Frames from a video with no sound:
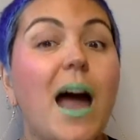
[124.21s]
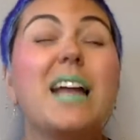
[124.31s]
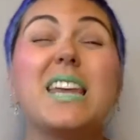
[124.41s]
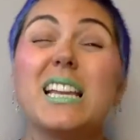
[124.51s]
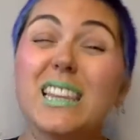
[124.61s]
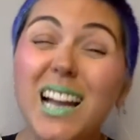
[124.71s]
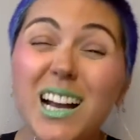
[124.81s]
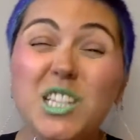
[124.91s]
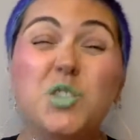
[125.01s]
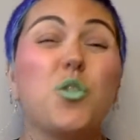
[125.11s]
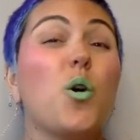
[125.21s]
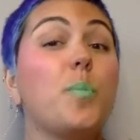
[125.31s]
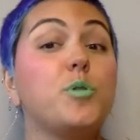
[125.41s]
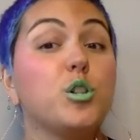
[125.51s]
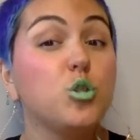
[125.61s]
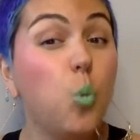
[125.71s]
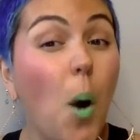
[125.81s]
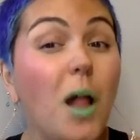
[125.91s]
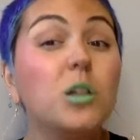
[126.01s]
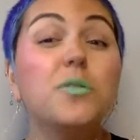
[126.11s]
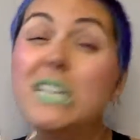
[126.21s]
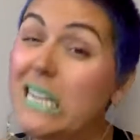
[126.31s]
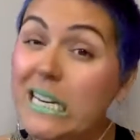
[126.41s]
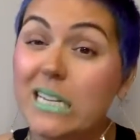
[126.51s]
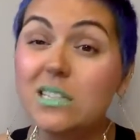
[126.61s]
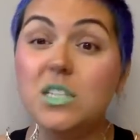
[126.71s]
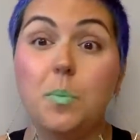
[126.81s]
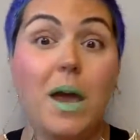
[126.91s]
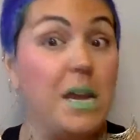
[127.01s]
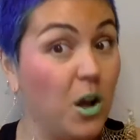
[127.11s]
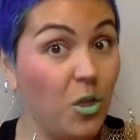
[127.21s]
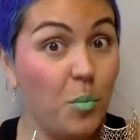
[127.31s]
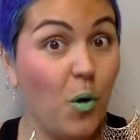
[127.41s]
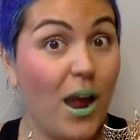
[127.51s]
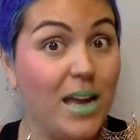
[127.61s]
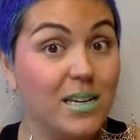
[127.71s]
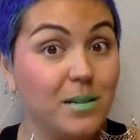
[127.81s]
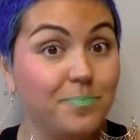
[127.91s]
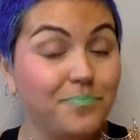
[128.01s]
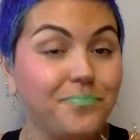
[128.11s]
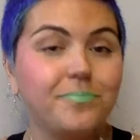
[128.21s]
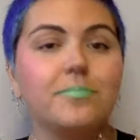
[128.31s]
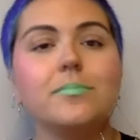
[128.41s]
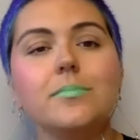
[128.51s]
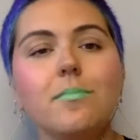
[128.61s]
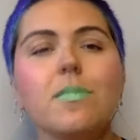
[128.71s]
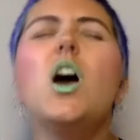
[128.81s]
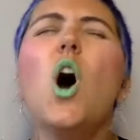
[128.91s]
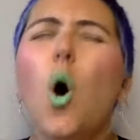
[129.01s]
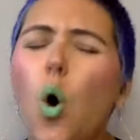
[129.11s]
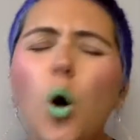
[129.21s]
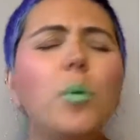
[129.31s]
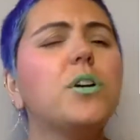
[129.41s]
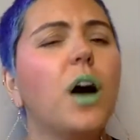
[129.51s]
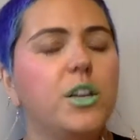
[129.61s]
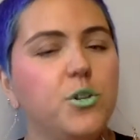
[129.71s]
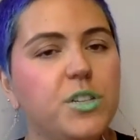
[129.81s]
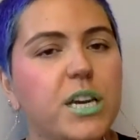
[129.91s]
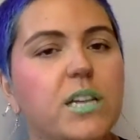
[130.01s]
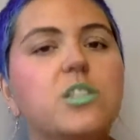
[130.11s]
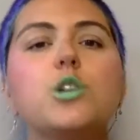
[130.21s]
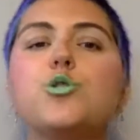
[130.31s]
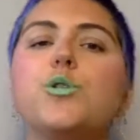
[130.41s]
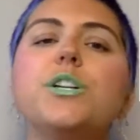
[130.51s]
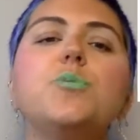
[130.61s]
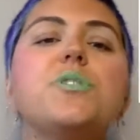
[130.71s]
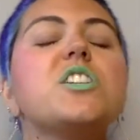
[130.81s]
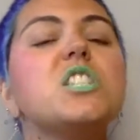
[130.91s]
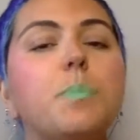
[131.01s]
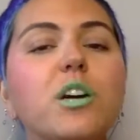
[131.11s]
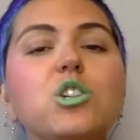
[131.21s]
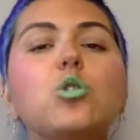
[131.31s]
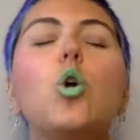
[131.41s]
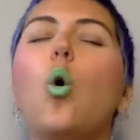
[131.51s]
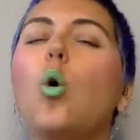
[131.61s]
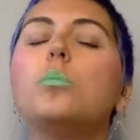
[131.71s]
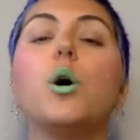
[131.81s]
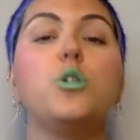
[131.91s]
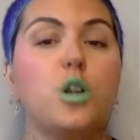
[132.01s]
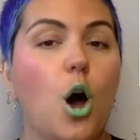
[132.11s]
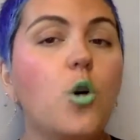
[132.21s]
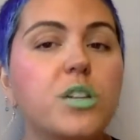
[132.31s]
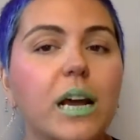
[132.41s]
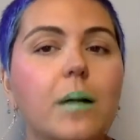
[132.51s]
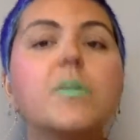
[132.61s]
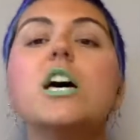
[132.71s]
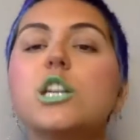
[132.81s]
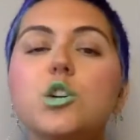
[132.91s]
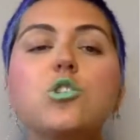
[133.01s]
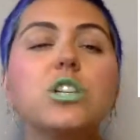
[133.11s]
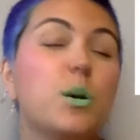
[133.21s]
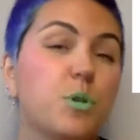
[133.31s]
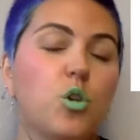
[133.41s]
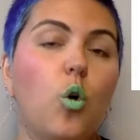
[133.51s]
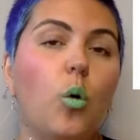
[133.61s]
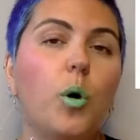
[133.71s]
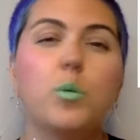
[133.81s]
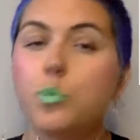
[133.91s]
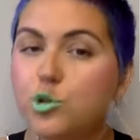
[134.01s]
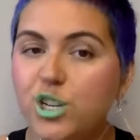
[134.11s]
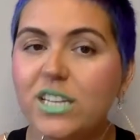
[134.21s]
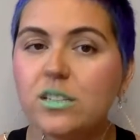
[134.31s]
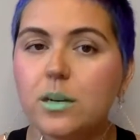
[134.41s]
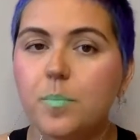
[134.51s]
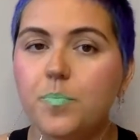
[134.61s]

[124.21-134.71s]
They last for up to 12 years depending on the brand. Hormone IUDs are treated with a special hormone coating, usually with the hormone progestin.